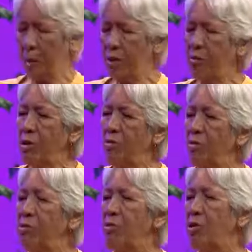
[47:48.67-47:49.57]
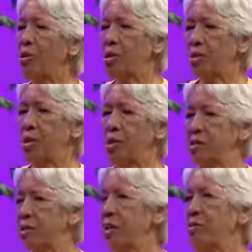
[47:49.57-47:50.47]
People move forward on things
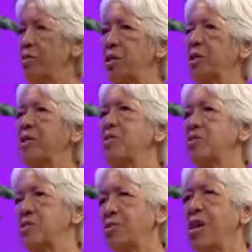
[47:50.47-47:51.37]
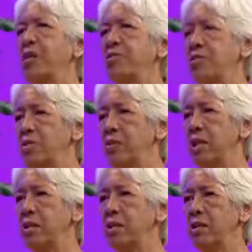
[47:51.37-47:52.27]
because they have a particular drive to do
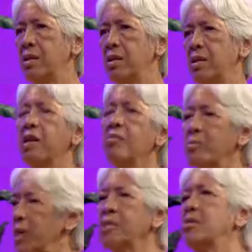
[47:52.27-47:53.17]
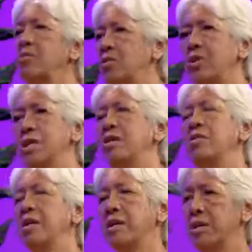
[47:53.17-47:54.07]
it. You can't make them do
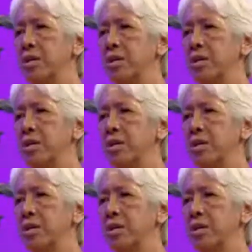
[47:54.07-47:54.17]
anything.